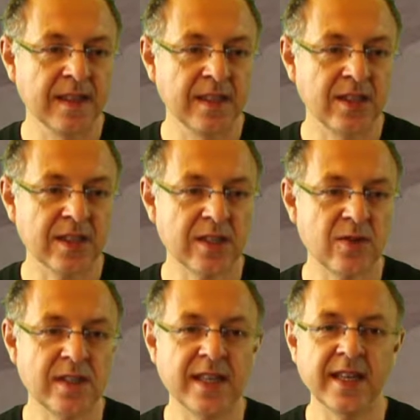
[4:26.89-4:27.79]
just to
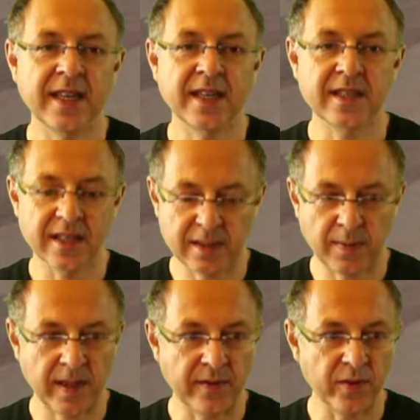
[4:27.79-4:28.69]
see that the
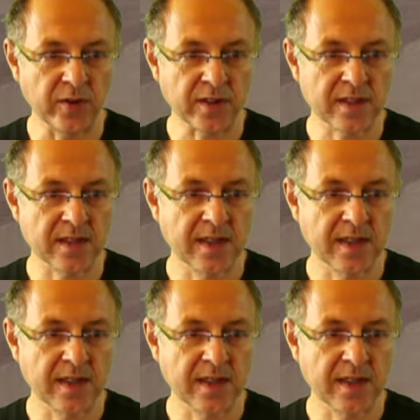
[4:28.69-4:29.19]
display works